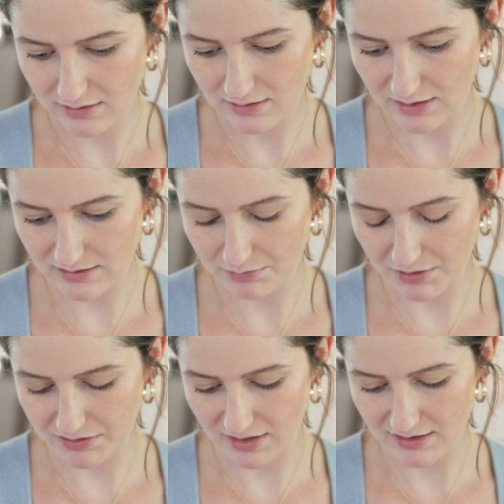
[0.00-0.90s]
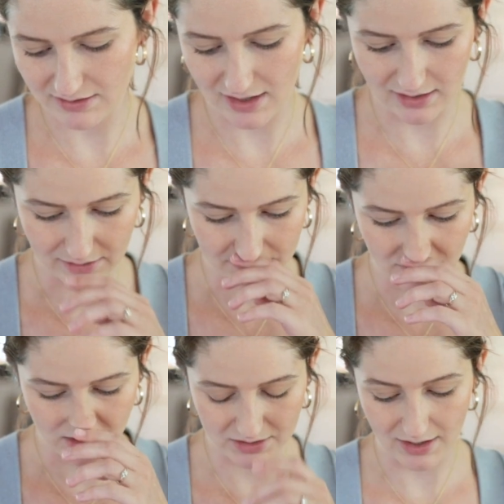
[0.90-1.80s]
This person hasn't had a
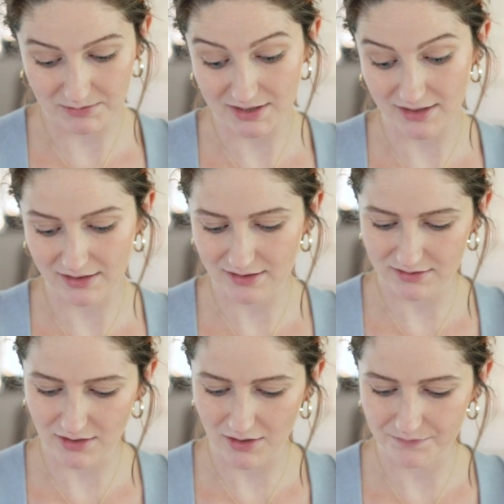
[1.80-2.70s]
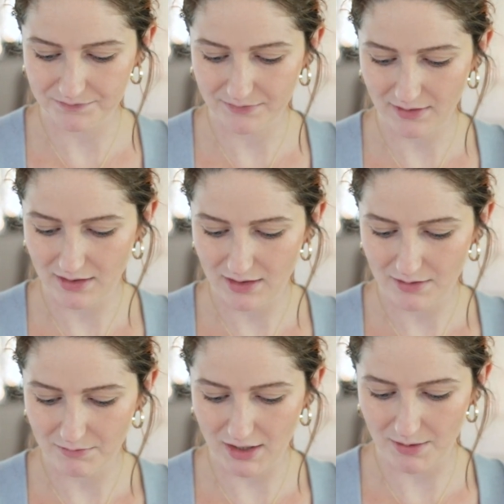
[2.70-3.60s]
good time selling it, so
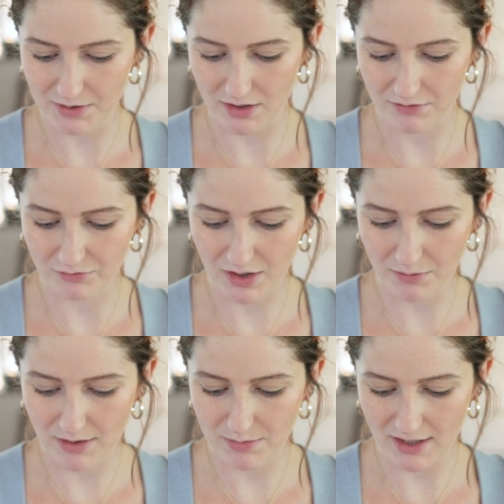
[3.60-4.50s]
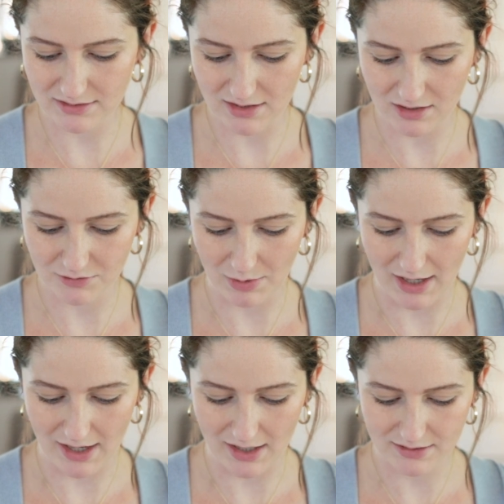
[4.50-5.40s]
might not be good. Runaway Backstage
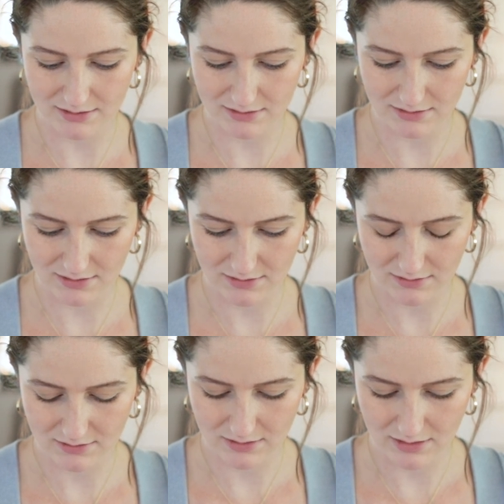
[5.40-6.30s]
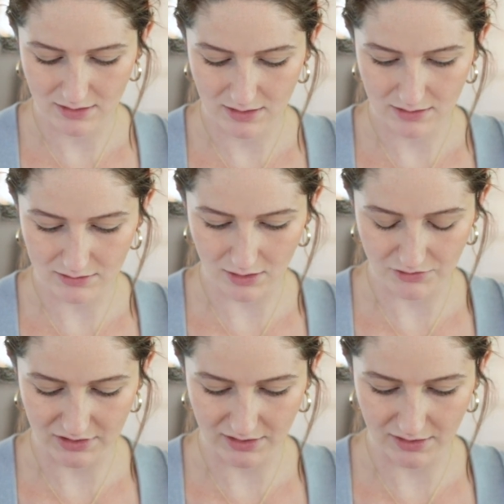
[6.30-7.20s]
Pass. So I'll
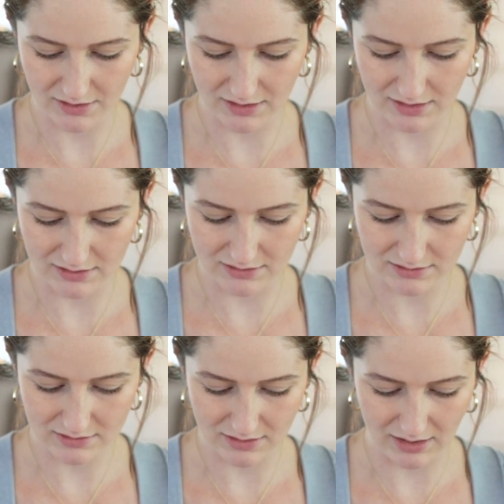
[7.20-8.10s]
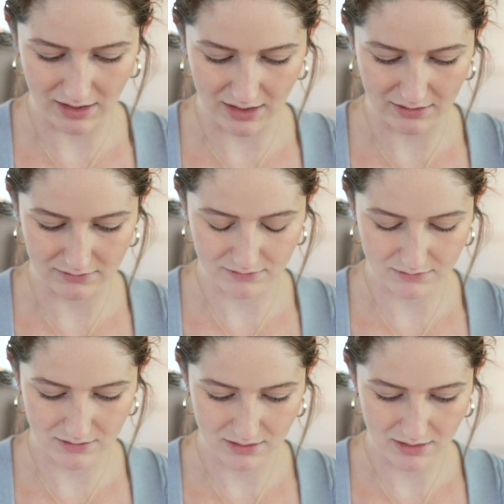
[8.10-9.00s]
just click on this. Again,
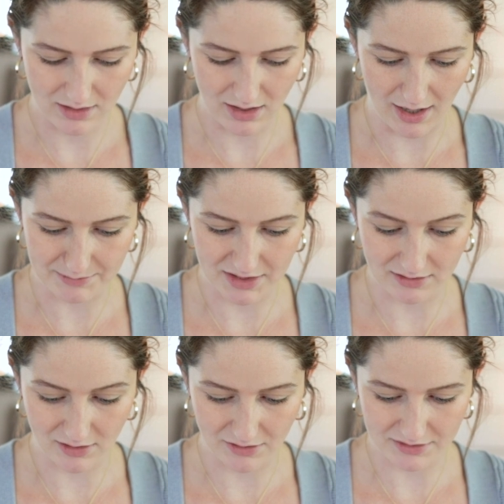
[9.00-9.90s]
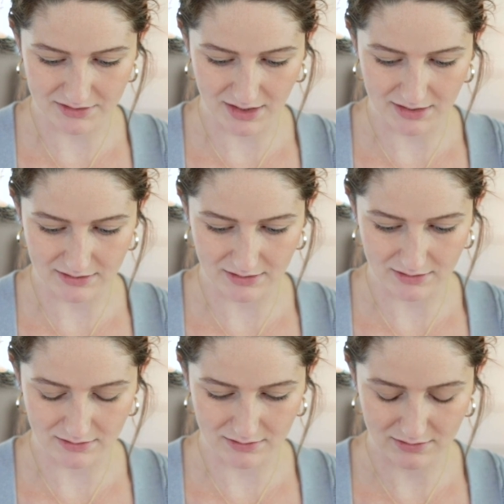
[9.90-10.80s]
opt into all the
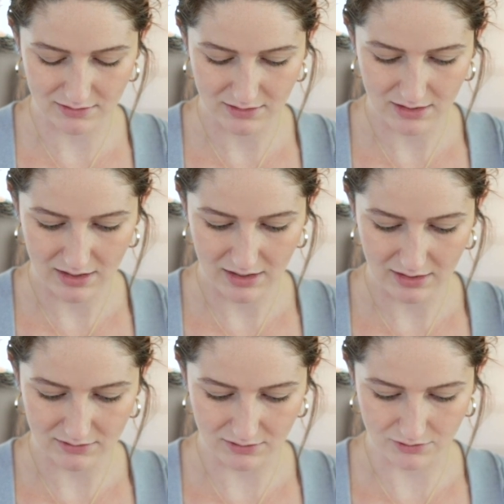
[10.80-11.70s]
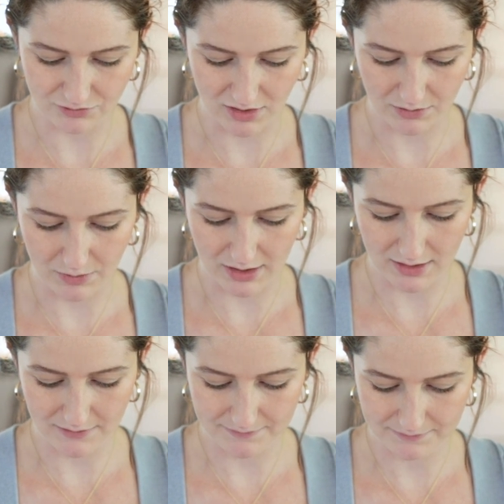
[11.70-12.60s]
sizes. Search
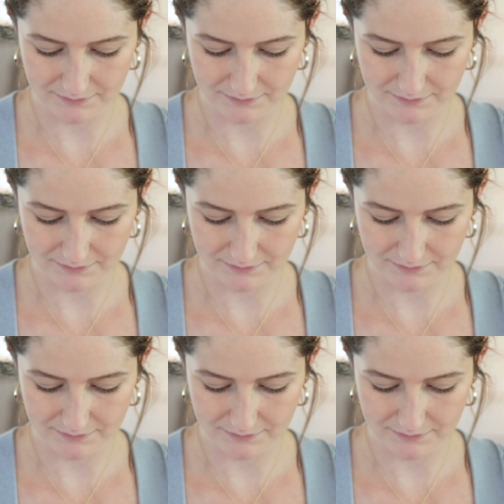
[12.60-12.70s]
Runaway.